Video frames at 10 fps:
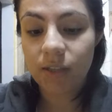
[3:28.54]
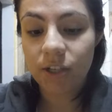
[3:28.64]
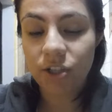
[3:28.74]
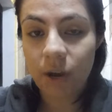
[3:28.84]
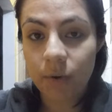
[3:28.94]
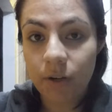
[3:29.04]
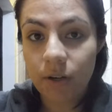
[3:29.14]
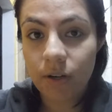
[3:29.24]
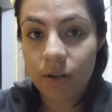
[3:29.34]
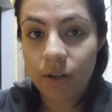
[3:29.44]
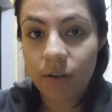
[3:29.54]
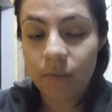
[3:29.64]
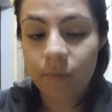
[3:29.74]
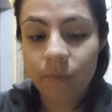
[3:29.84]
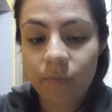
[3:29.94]
take a shower,
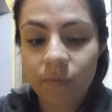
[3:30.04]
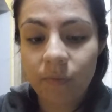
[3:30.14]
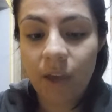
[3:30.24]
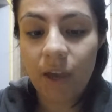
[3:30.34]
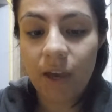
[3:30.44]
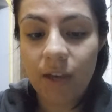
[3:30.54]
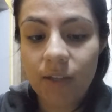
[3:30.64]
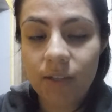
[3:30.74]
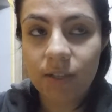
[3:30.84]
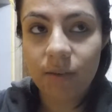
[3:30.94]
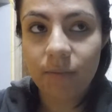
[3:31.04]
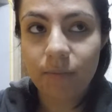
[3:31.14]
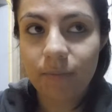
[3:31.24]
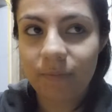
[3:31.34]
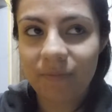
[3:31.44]
and um,